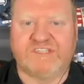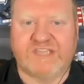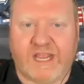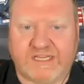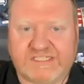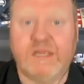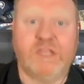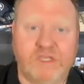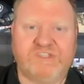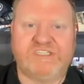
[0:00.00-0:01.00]
sucks.
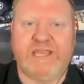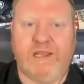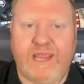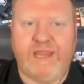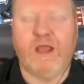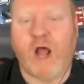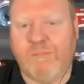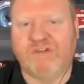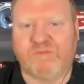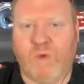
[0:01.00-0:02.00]
UCLA
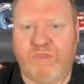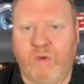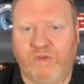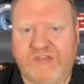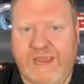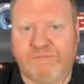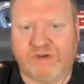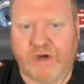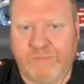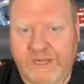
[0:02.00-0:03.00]
almost won the whole damn
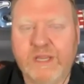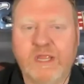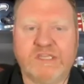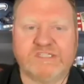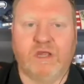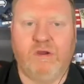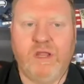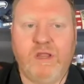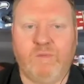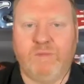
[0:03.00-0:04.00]
tournament.
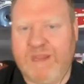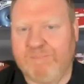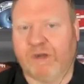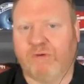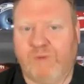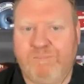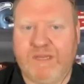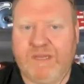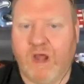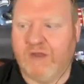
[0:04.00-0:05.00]
So when people are
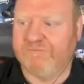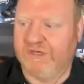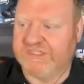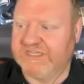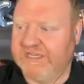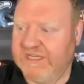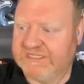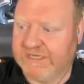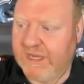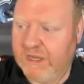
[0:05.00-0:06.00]
ripping
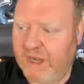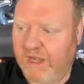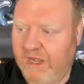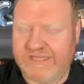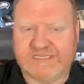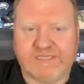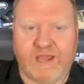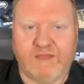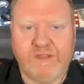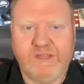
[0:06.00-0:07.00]
conferences and all that stuff,